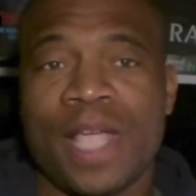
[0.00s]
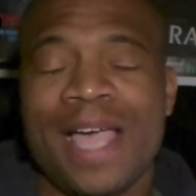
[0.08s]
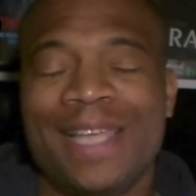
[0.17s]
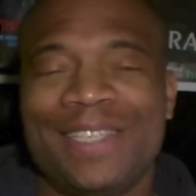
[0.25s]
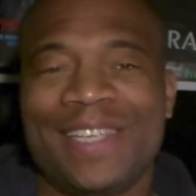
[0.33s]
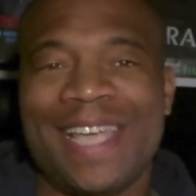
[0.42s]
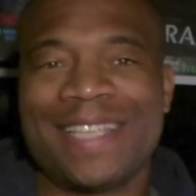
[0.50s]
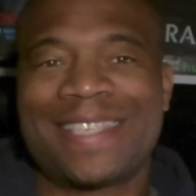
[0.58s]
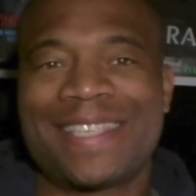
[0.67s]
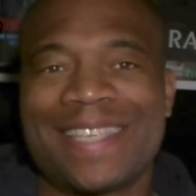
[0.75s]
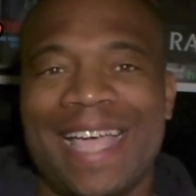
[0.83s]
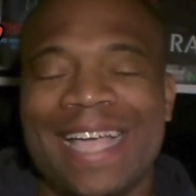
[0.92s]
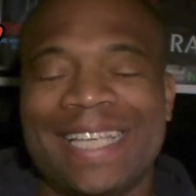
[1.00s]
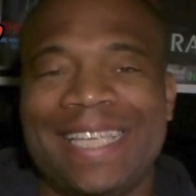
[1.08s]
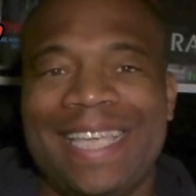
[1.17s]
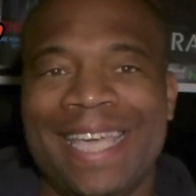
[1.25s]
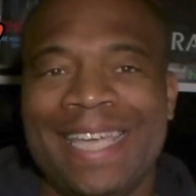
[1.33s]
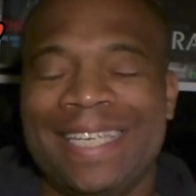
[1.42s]
Let's
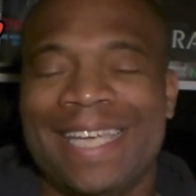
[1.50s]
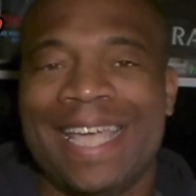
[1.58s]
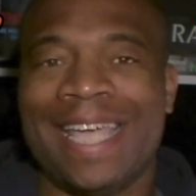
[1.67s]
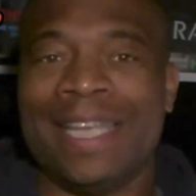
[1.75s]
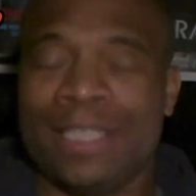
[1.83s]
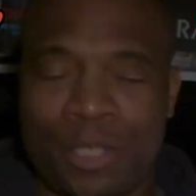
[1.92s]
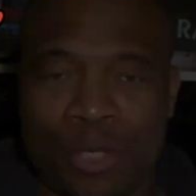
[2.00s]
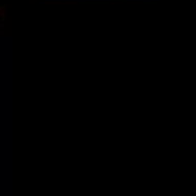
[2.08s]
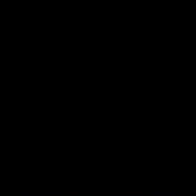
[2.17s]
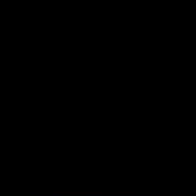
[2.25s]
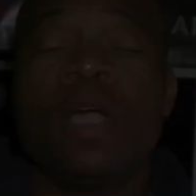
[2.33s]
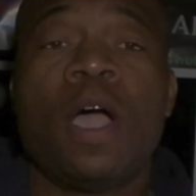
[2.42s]
get into it.